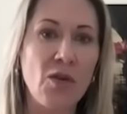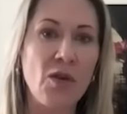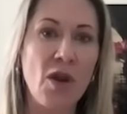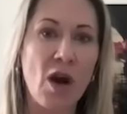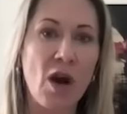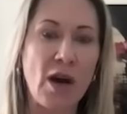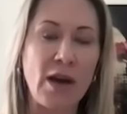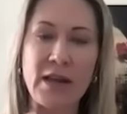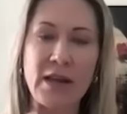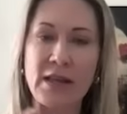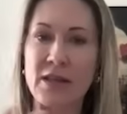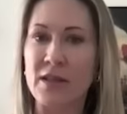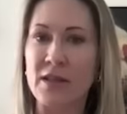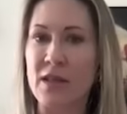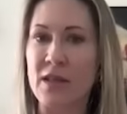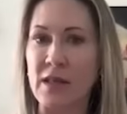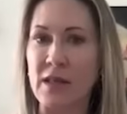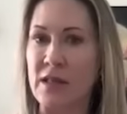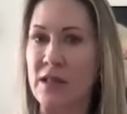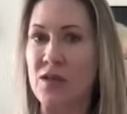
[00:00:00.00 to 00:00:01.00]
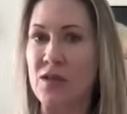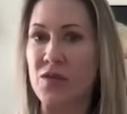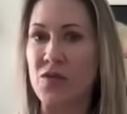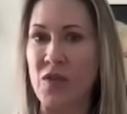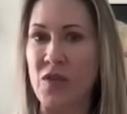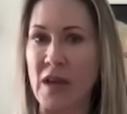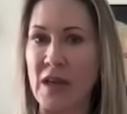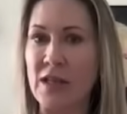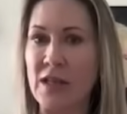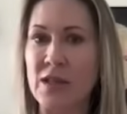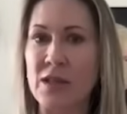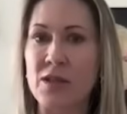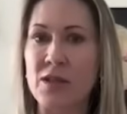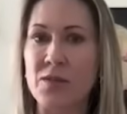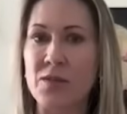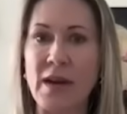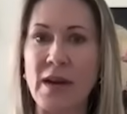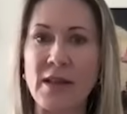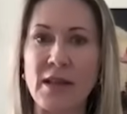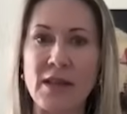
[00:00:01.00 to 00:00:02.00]
on its face,
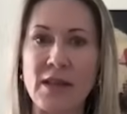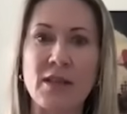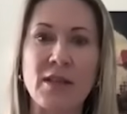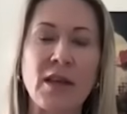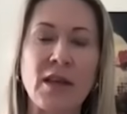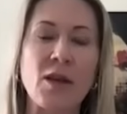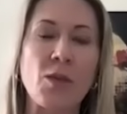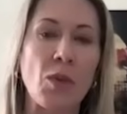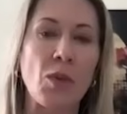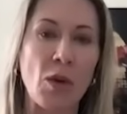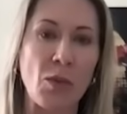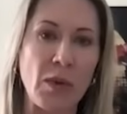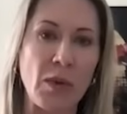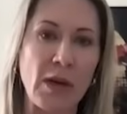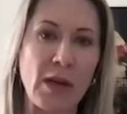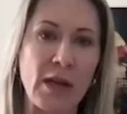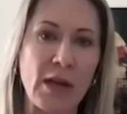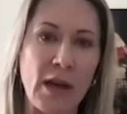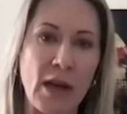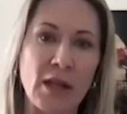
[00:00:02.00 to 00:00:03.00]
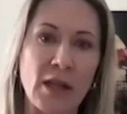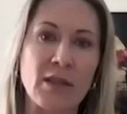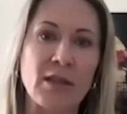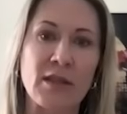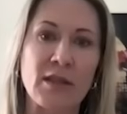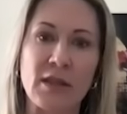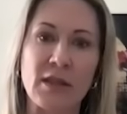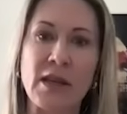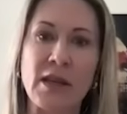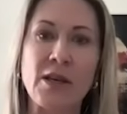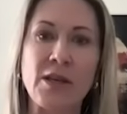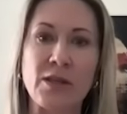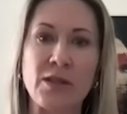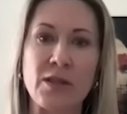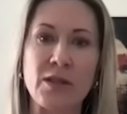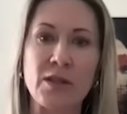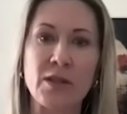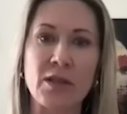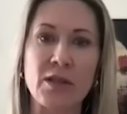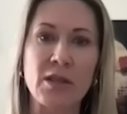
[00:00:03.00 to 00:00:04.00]
right? That's an inappropriate analysis. And
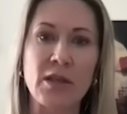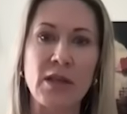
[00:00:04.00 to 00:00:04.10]
here's